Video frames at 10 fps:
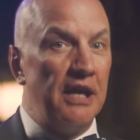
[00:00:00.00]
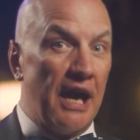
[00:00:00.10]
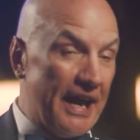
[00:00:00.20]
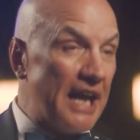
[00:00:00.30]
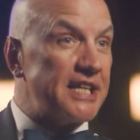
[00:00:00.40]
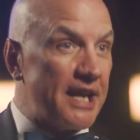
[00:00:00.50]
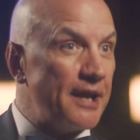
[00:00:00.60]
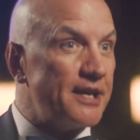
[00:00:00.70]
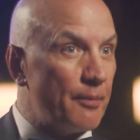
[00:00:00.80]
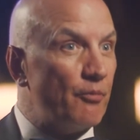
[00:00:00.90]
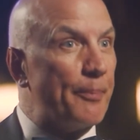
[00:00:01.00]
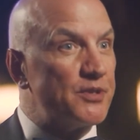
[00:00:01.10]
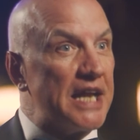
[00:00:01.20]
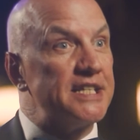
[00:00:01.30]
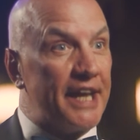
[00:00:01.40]
and I actually ended up
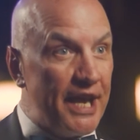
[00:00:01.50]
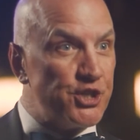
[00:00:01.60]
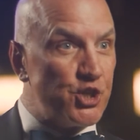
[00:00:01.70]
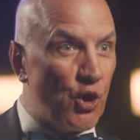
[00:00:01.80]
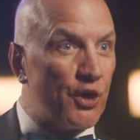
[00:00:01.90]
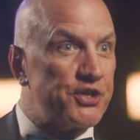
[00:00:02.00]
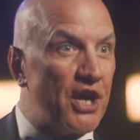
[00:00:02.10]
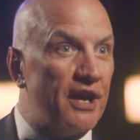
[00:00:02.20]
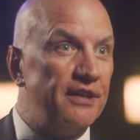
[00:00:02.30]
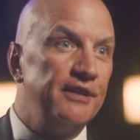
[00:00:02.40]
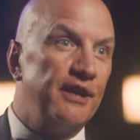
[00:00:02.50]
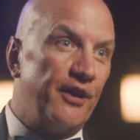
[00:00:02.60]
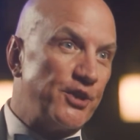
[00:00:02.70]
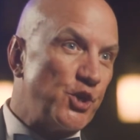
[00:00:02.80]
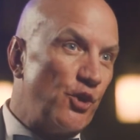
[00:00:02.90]
representing East Yorkshire
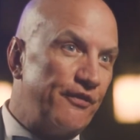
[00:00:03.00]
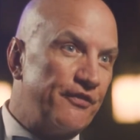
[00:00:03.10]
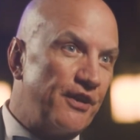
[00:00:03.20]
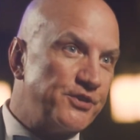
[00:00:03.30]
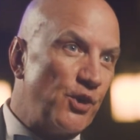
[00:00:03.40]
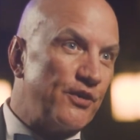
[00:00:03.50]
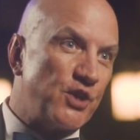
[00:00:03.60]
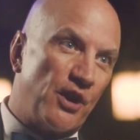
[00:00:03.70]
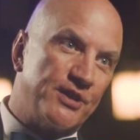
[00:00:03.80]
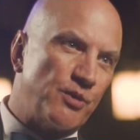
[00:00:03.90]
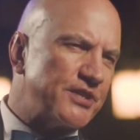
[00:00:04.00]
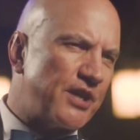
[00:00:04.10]
on a tour of Scotland as well.